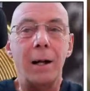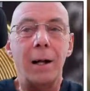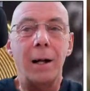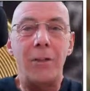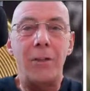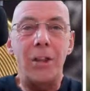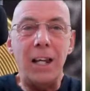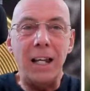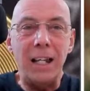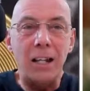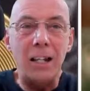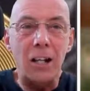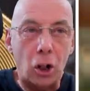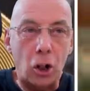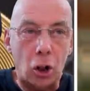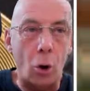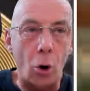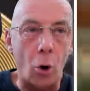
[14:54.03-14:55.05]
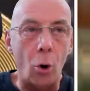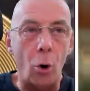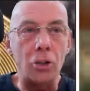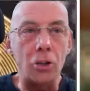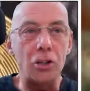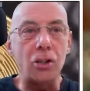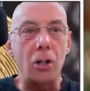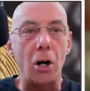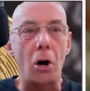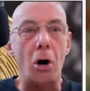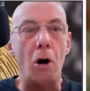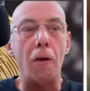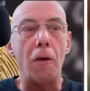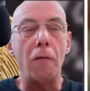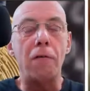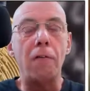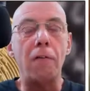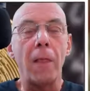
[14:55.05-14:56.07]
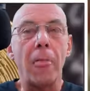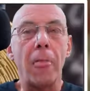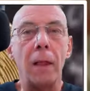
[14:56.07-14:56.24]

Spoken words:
the courts of